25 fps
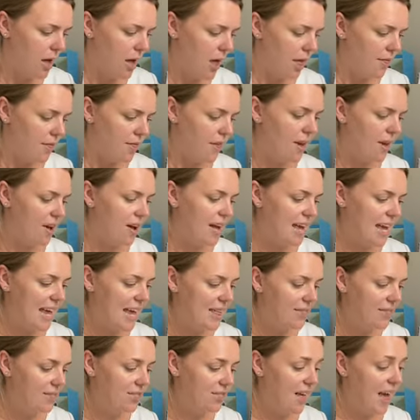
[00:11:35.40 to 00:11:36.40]
"They are
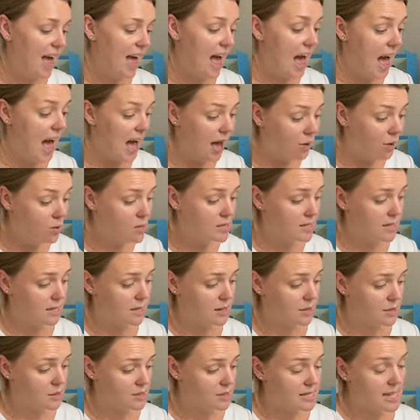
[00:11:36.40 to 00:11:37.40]
in the house," said
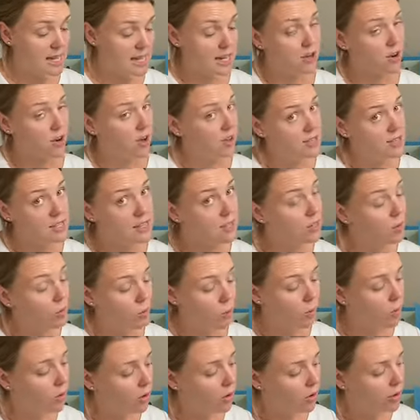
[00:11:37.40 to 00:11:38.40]
Lucy, "not in
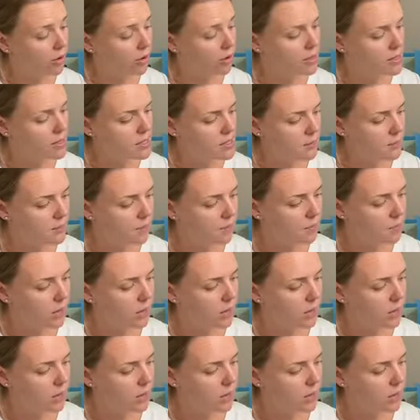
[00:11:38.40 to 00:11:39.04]
the walls."